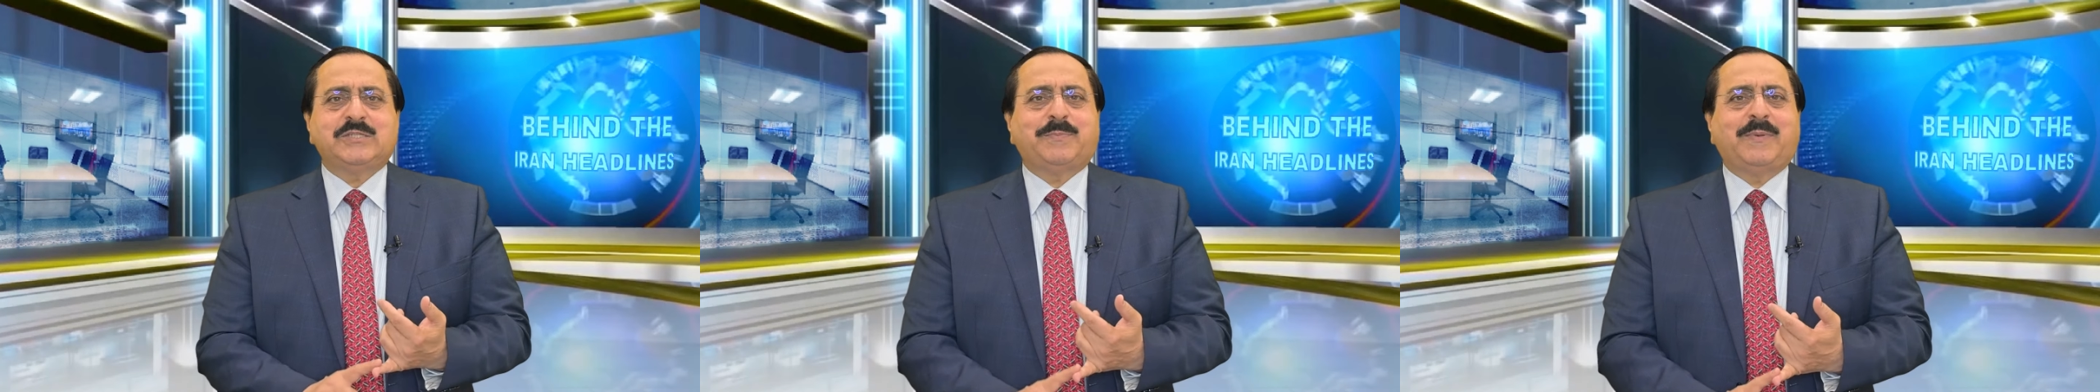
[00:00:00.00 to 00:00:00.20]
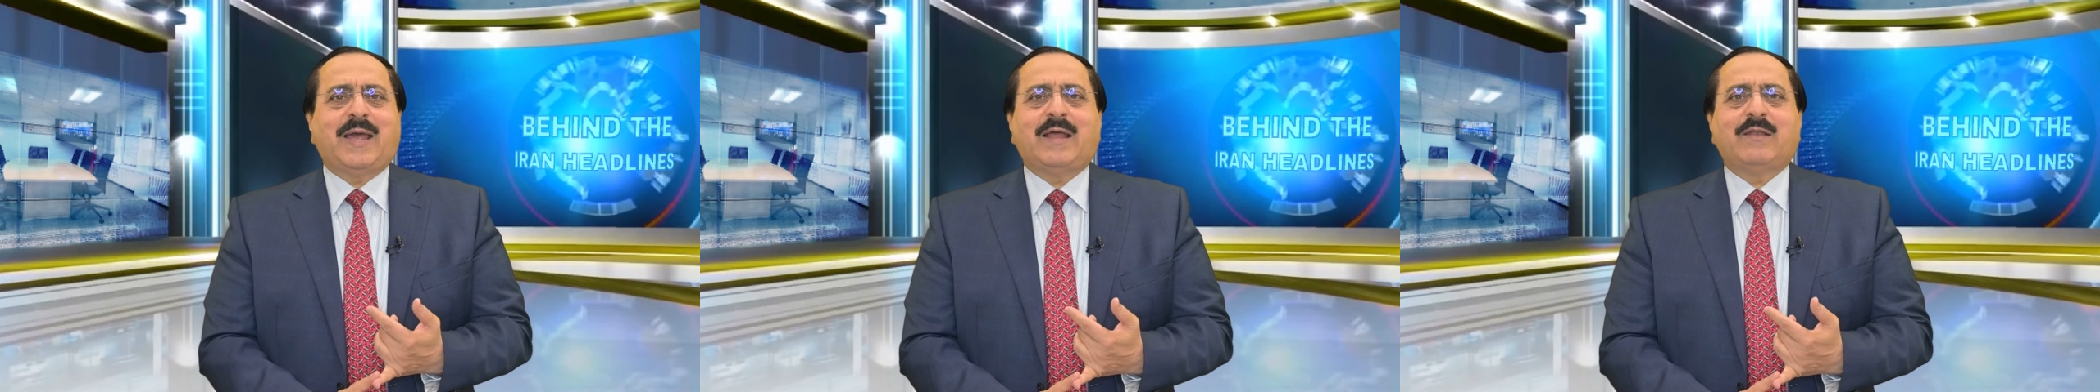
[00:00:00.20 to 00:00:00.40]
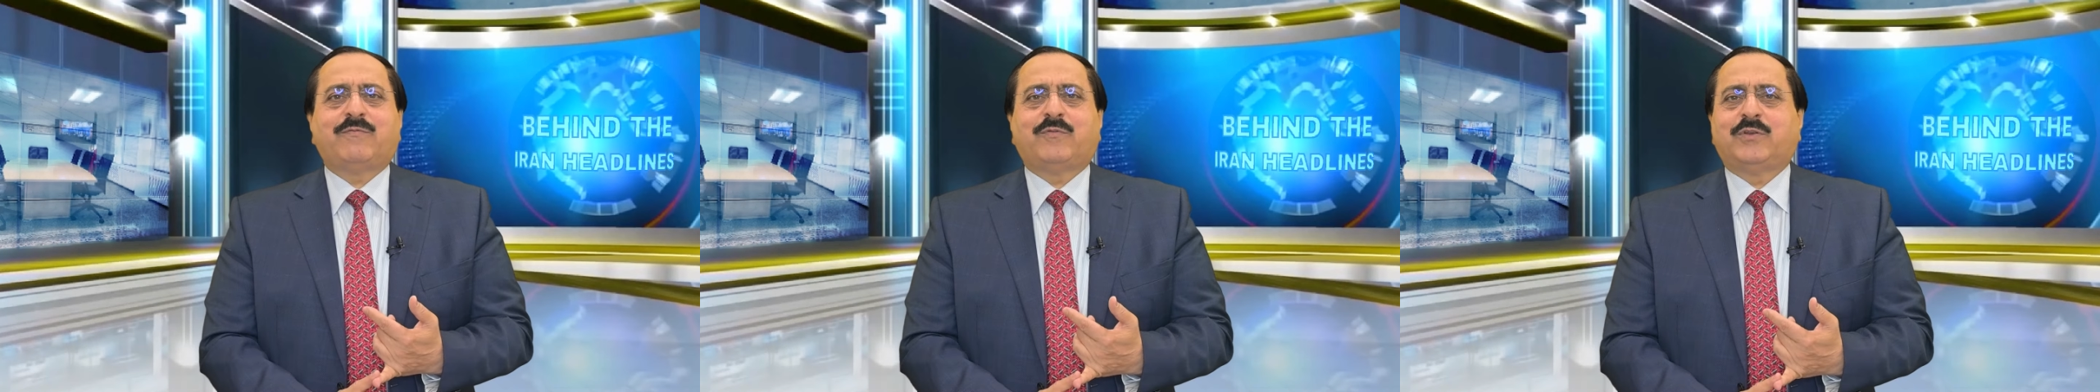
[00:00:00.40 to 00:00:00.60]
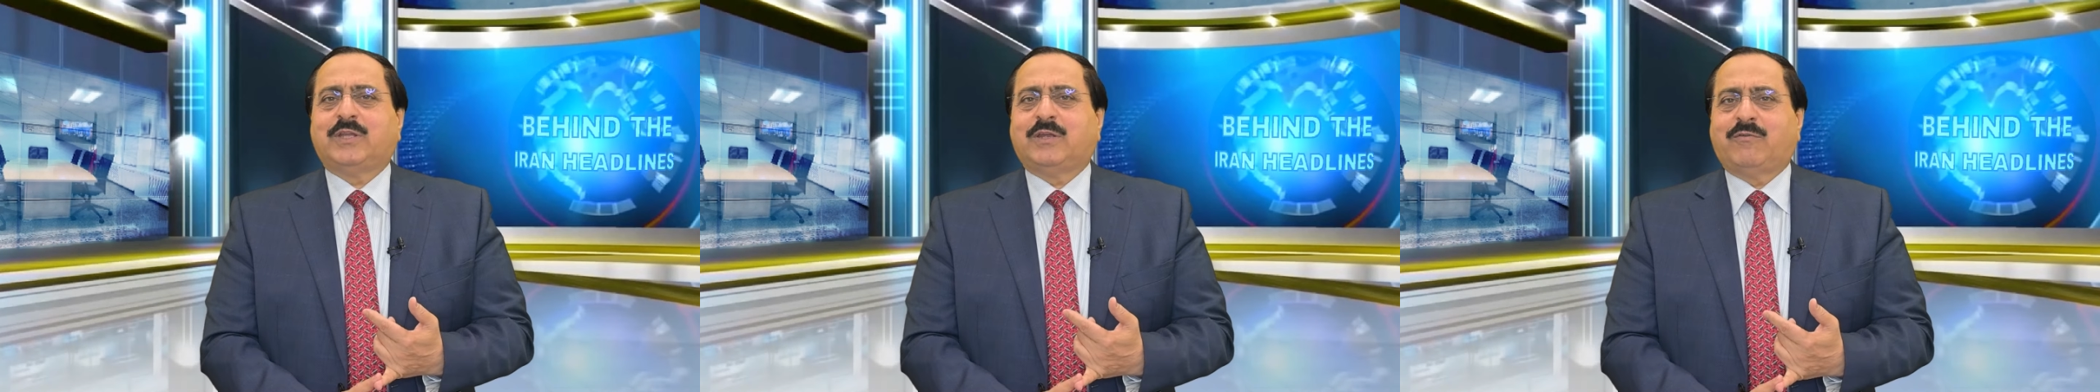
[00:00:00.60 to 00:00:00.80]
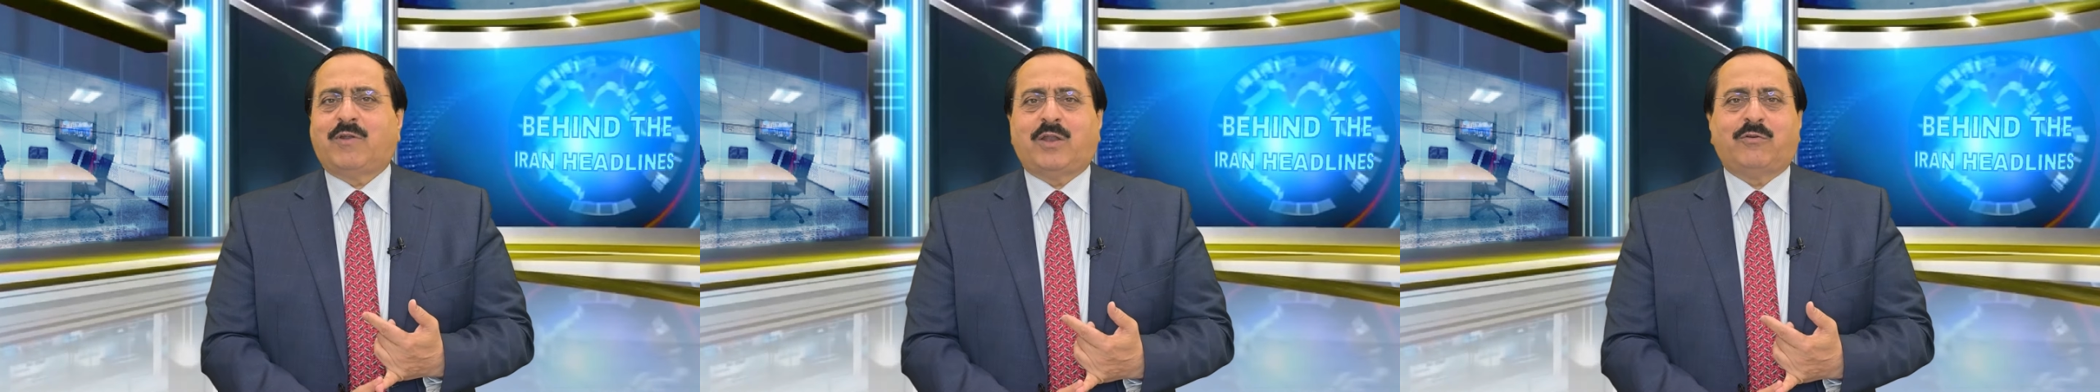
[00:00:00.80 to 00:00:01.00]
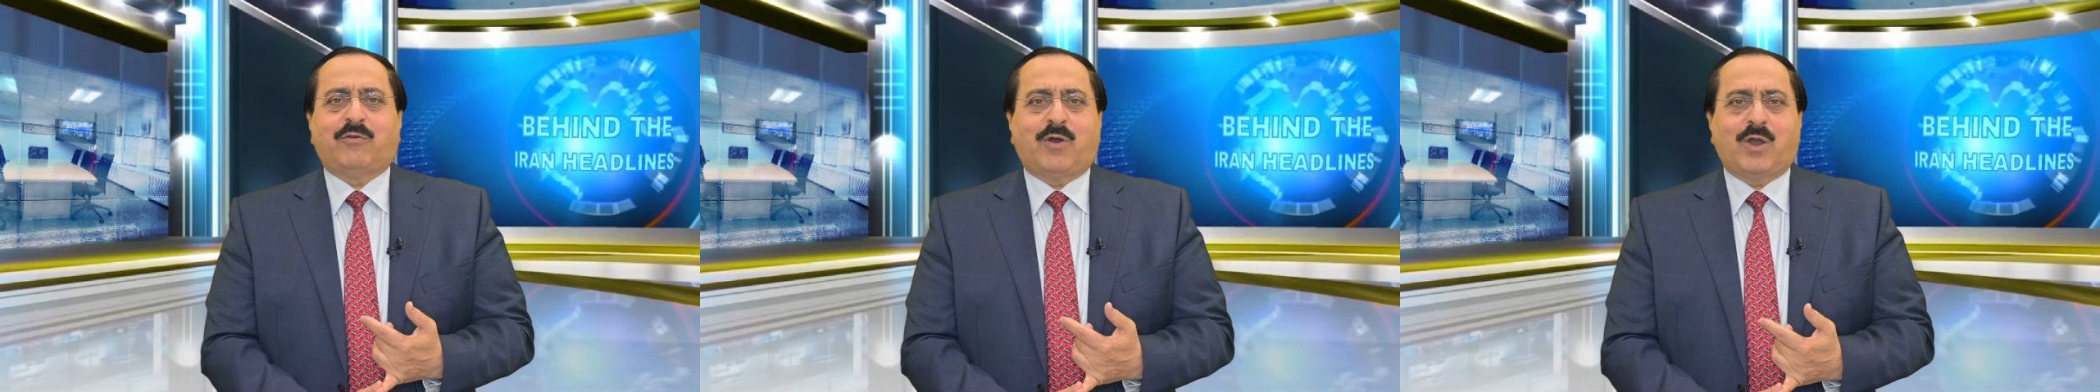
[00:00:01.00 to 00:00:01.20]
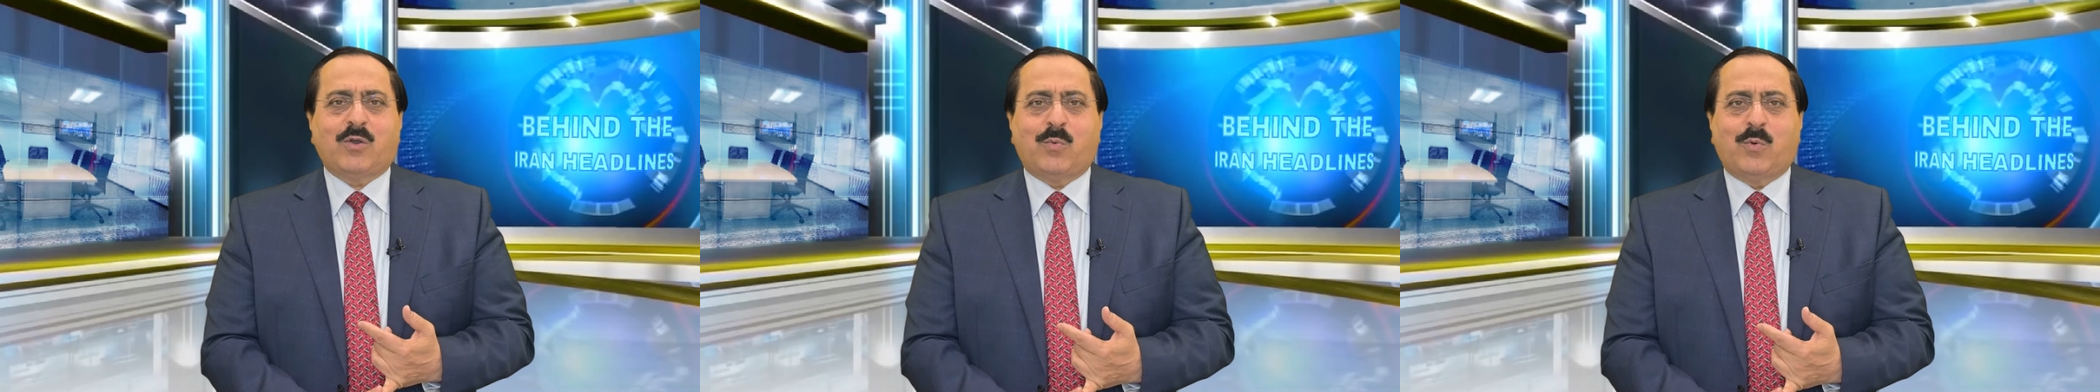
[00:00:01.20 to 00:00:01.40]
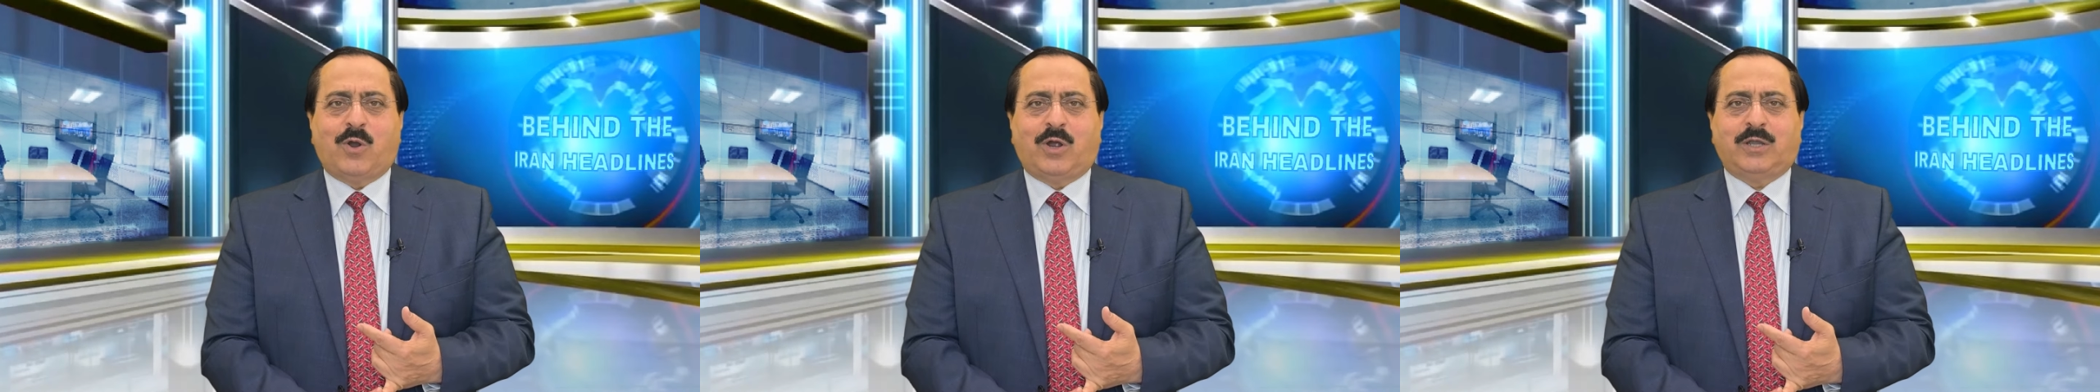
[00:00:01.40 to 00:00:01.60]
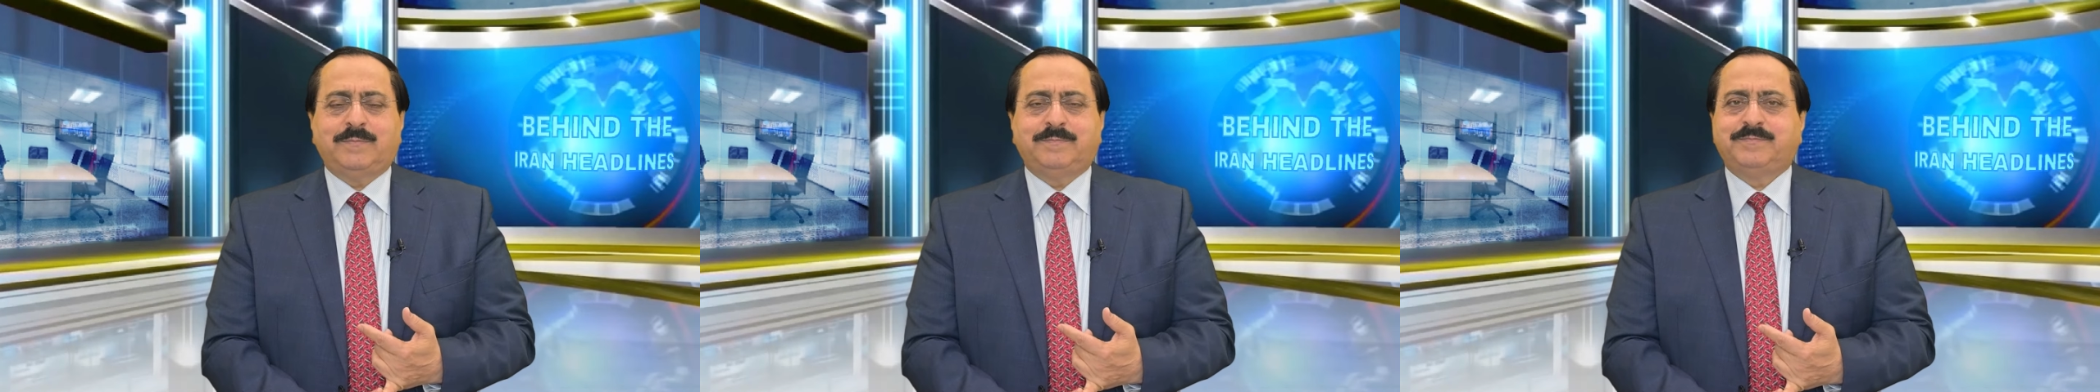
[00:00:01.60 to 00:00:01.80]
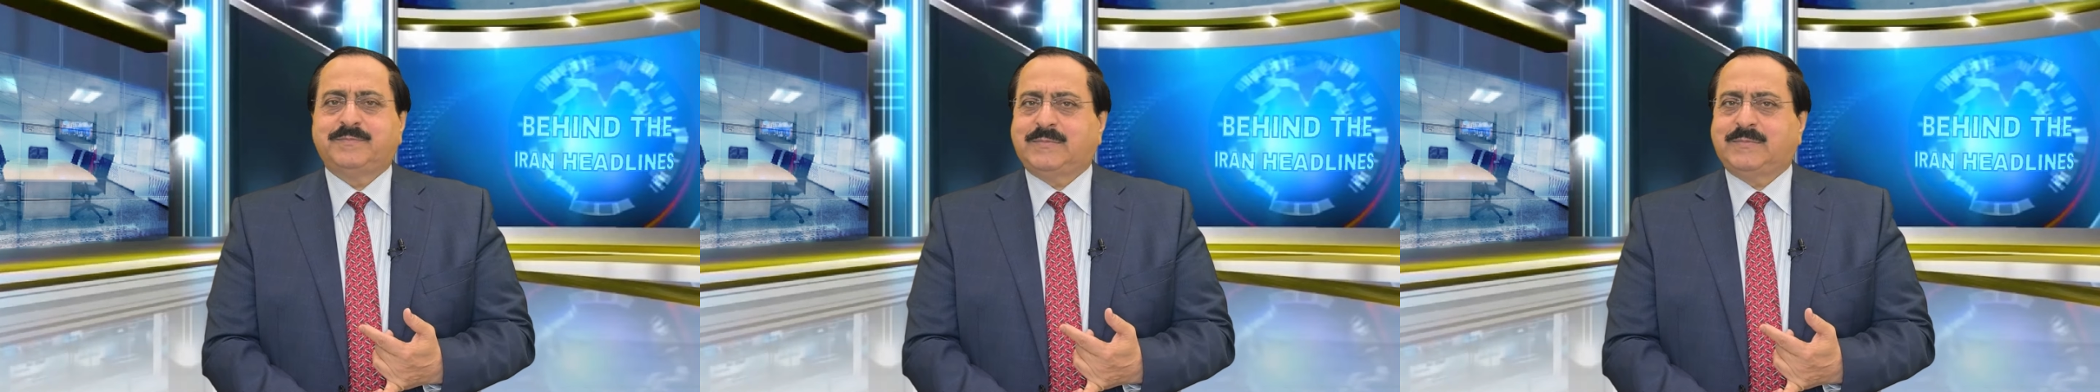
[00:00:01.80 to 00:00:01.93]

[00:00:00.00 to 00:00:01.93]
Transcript: plan for the Iran-Iraq war